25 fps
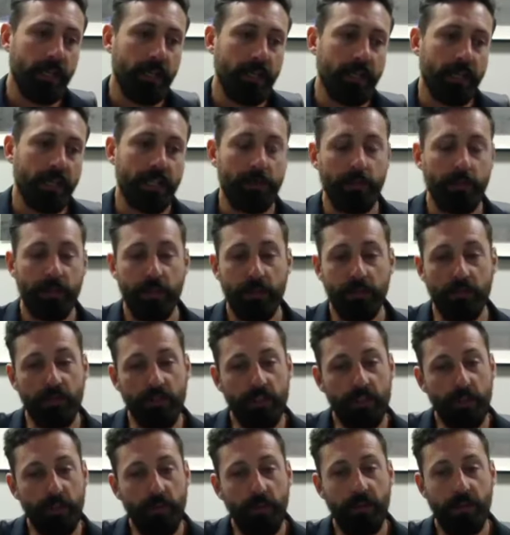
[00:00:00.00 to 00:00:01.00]
This will do
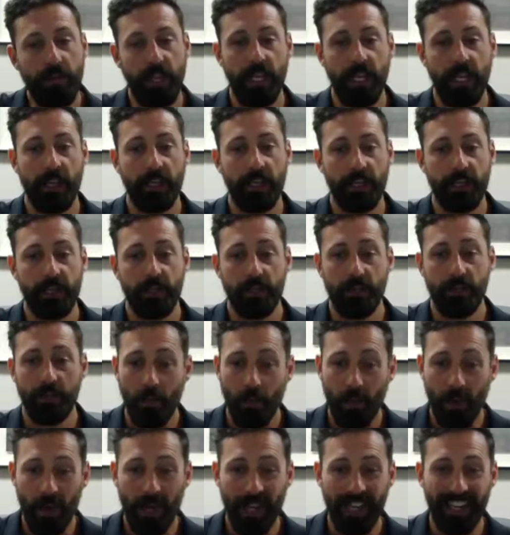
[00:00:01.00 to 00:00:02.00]
2 things.
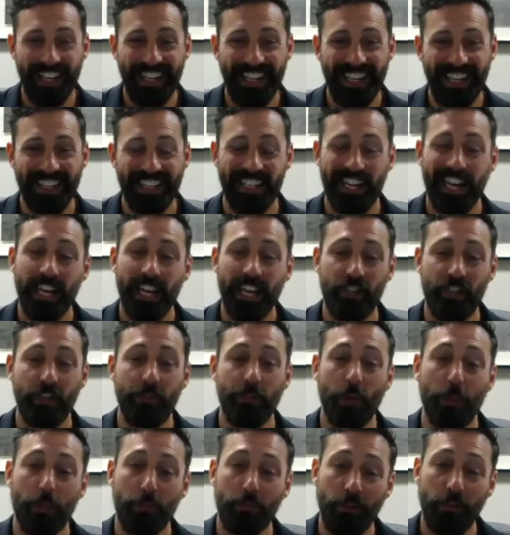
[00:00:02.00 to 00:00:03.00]
One is it actually
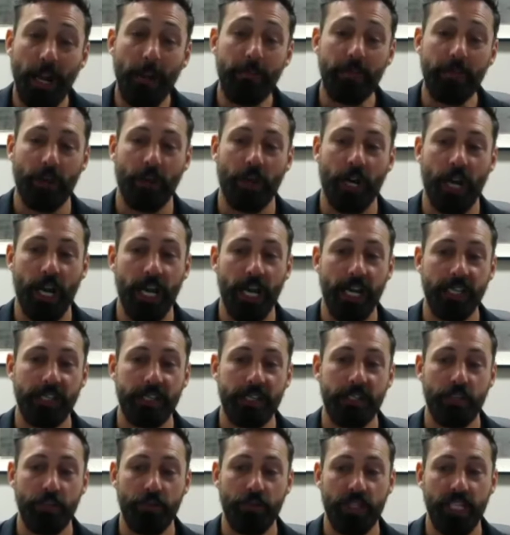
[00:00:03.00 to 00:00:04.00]
will prep your
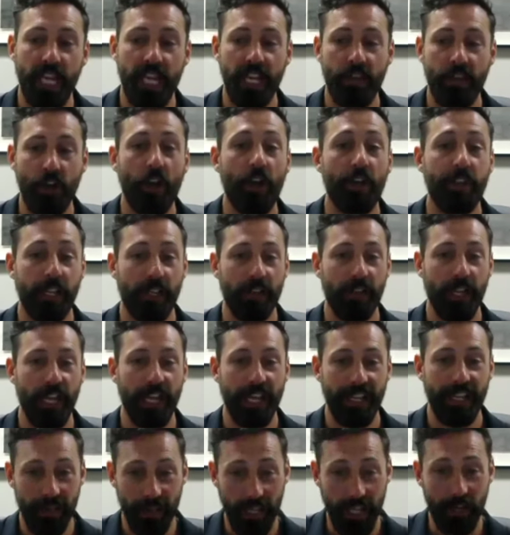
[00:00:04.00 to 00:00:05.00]
eyes to take on the
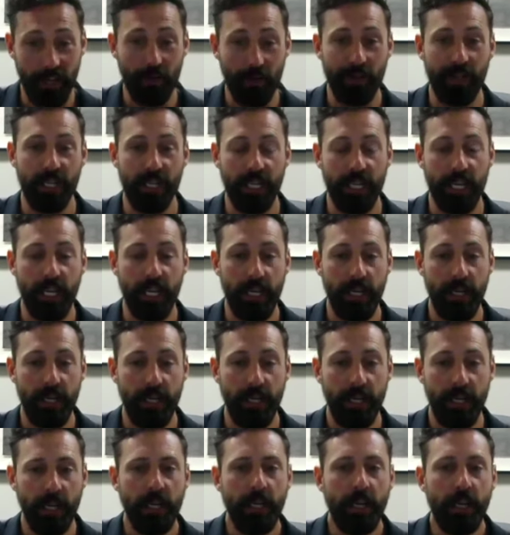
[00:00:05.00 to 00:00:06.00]
light later in the day.
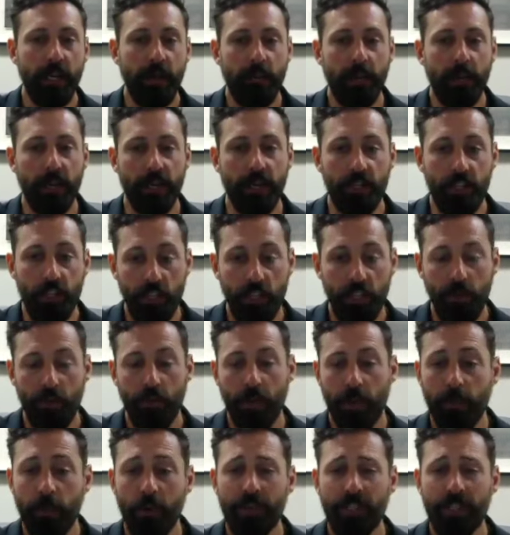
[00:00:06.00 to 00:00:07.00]
But 2,
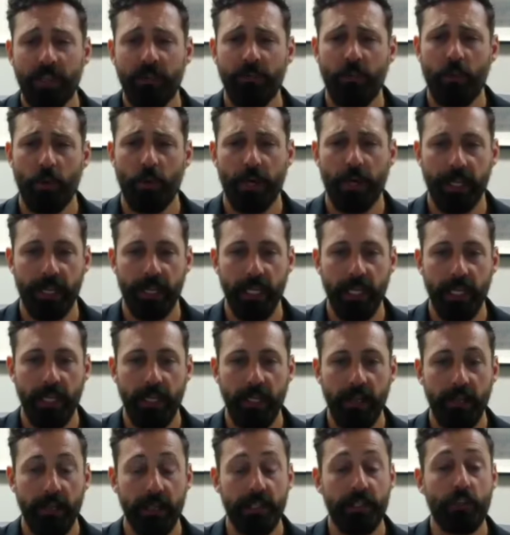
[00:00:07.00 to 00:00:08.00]
and most important,
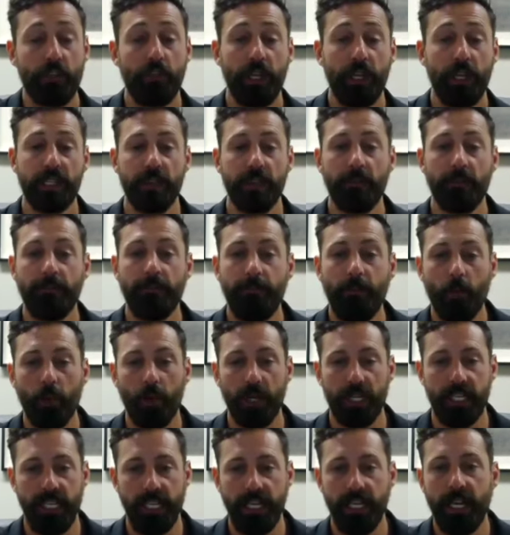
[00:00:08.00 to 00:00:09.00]
this creates a
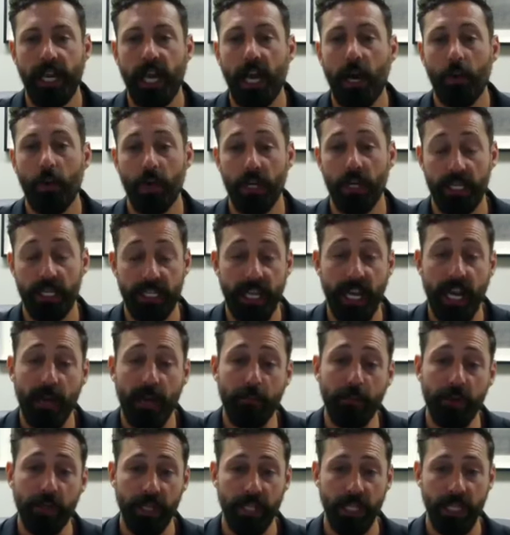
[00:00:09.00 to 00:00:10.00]
14-hour
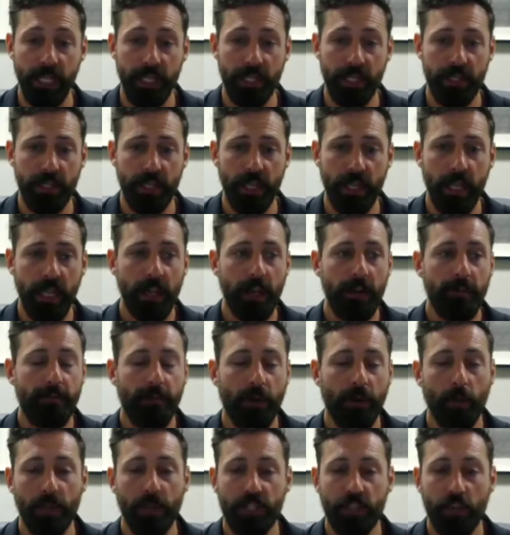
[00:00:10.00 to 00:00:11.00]
time release
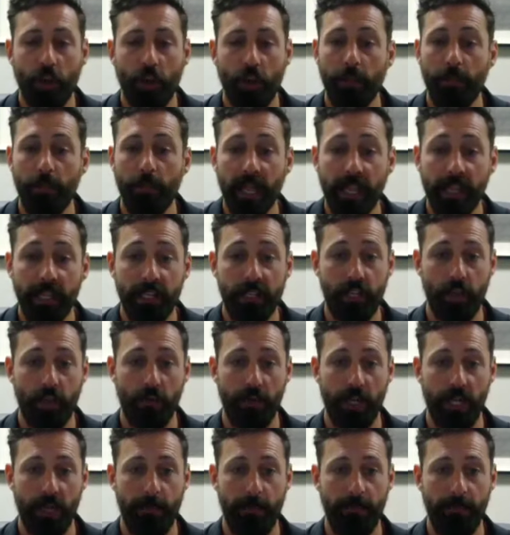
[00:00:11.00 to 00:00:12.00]
for what's called melatonin,
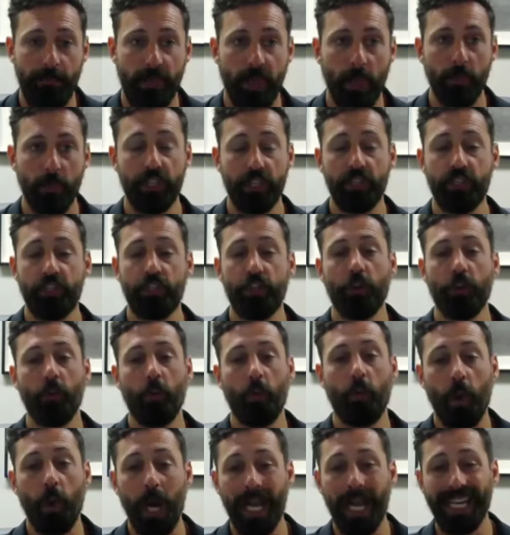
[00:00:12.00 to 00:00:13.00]
which is your
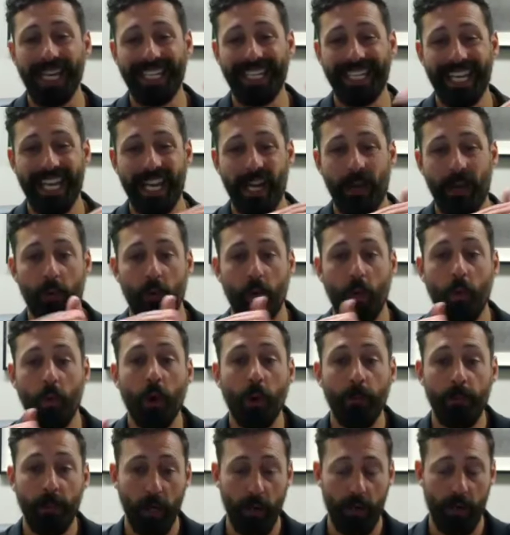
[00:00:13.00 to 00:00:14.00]
wind down
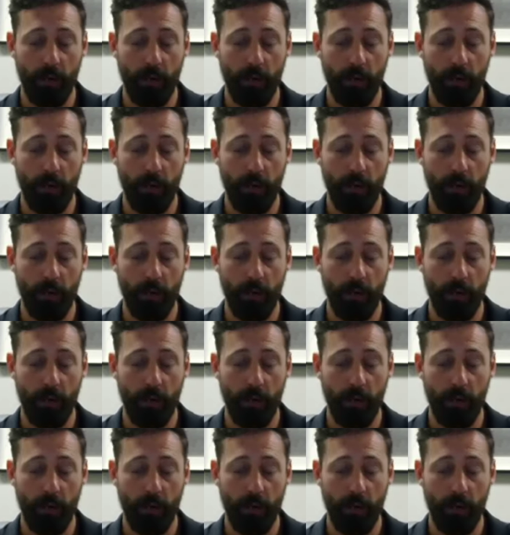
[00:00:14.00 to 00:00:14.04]
hormone.